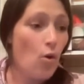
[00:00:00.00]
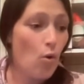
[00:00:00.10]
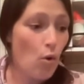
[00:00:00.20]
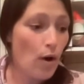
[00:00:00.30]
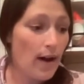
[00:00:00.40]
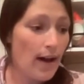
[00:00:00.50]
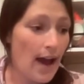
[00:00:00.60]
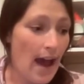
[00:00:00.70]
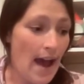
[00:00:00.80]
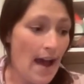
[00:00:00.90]
Or,
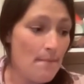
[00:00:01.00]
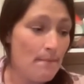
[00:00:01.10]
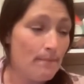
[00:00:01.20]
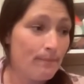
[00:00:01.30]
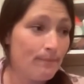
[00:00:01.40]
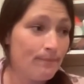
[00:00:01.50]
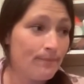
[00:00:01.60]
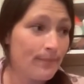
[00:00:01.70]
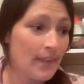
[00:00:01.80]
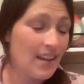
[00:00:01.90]

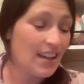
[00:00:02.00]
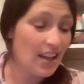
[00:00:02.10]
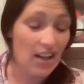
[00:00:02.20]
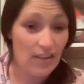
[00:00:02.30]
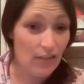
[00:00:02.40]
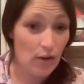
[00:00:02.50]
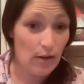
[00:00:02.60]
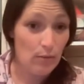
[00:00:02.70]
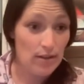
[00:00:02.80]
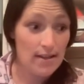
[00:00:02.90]
you know, if I've got
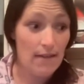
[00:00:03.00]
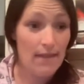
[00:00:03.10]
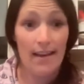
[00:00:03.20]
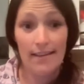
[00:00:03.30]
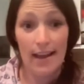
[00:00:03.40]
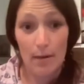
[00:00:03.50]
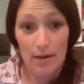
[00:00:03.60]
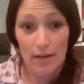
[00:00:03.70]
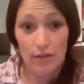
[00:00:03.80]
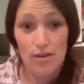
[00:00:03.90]
any more to sound that. They come in
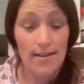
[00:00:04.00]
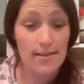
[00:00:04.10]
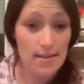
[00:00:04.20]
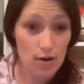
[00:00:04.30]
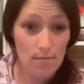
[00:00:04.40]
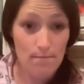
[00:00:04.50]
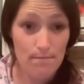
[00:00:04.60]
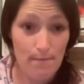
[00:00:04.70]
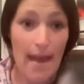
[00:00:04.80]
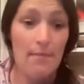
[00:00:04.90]
different sizes. So
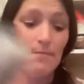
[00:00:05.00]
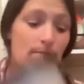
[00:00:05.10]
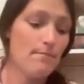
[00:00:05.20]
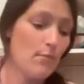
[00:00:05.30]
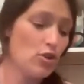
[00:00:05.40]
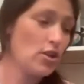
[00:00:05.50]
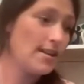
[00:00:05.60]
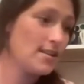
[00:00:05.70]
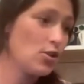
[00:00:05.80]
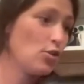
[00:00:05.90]
damn,
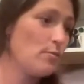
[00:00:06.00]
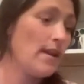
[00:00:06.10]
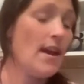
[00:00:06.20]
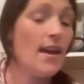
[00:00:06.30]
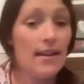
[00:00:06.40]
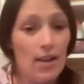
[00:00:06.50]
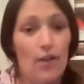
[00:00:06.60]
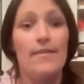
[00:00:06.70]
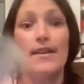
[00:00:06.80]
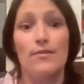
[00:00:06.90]
modulars could be,
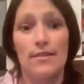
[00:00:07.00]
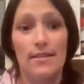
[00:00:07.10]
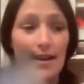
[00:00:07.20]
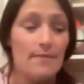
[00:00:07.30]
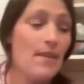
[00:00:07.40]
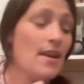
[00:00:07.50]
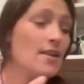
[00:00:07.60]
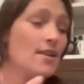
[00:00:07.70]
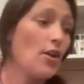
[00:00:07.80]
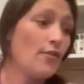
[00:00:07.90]
oh, that's what I was going to say.
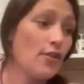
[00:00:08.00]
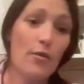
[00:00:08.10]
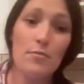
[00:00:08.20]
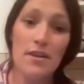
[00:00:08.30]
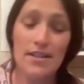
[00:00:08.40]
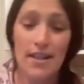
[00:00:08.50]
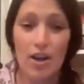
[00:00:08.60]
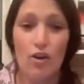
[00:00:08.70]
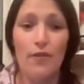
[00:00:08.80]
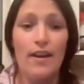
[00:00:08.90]
So if you don't want to put your tea and
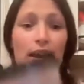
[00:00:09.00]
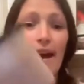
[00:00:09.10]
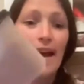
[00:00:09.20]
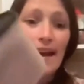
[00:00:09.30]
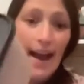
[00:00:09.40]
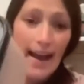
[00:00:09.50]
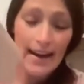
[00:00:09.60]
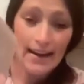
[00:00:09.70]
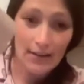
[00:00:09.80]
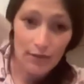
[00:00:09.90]
coffee in it,
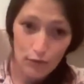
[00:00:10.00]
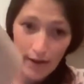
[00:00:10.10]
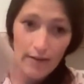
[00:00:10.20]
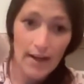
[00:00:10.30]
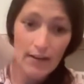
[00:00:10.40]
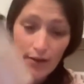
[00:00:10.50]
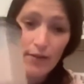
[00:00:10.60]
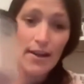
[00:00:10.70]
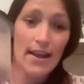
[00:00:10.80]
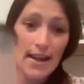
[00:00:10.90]
again, very,
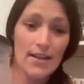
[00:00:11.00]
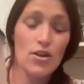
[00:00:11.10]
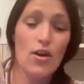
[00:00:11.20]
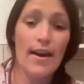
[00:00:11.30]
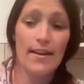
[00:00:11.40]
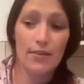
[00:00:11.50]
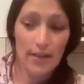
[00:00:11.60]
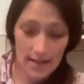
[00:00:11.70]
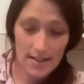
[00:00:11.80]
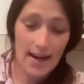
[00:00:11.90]
very airtight
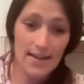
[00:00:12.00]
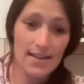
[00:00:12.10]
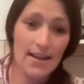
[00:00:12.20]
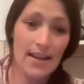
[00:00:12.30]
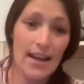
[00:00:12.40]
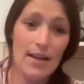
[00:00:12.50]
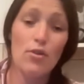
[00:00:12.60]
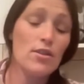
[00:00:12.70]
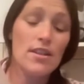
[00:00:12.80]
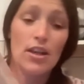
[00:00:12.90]
container is going to keep,
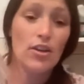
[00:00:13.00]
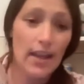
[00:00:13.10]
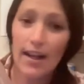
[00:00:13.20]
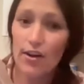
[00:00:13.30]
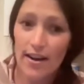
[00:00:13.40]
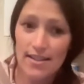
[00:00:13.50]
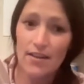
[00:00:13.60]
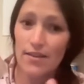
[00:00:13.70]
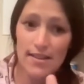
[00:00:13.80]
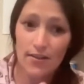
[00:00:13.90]
honestly, you could keep crackers in
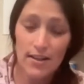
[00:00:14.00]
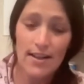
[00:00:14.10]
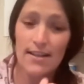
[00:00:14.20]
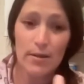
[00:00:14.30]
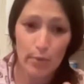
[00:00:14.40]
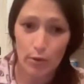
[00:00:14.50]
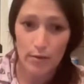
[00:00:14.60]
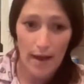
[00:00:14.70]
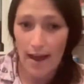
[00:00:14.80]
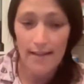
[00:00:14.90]
here for 7 years, you pull
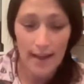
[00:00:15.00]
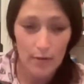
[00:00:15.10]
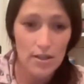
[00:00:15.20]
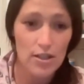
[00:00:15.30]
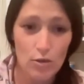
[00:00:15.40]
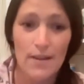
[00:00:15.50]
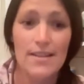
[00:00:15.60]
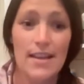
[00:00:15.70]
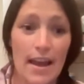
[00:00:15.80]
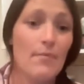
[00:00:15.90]
them out and they would still be the
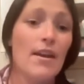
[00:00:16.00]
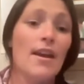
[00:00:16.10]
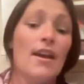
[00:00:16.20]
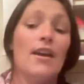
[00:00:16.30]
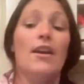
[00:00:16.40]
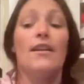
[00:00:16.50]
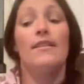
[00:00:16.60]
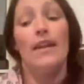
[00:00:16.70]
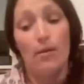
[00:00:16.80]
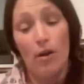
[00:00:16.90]
same.
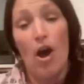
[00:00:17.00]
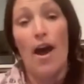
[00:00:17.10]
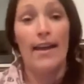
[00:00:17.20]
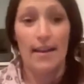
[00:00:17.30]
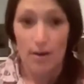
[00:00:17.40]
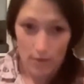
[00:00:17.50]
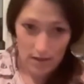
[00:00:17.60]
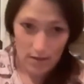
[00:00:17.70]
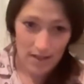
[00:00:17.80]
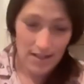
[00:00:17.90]
think I'm lying. I want
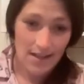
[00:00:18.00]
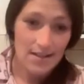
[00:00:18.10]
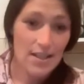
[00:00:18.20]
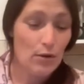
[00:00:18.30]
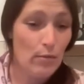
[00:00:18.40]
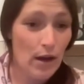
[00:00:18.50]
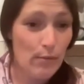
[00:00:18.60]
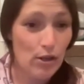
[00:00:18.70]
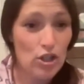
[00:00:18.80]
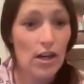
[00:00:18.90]
someone to test it. So I'm buy a
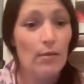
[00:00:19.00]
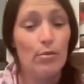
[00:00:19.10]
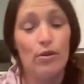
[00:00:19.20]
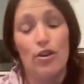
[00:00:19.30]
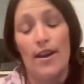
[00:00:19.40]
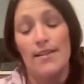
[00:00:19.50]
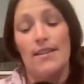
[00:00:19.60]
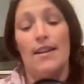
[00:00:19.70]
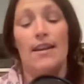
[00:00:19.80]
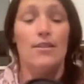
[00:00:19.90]
modular, put crackers
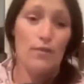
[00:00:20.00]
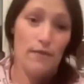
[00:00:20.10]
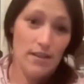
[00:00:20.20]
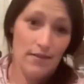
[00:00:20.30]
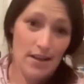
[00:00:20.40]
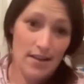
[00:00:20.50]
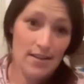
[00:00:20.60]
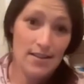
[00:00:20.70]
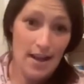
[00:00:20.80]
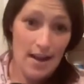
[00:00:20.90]
in it, do it for 7
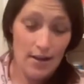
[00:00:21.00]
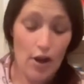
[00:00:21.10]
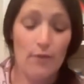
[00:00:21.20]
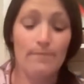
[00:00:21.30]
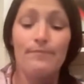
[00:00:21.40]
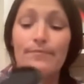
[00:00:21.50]
years, see how you go.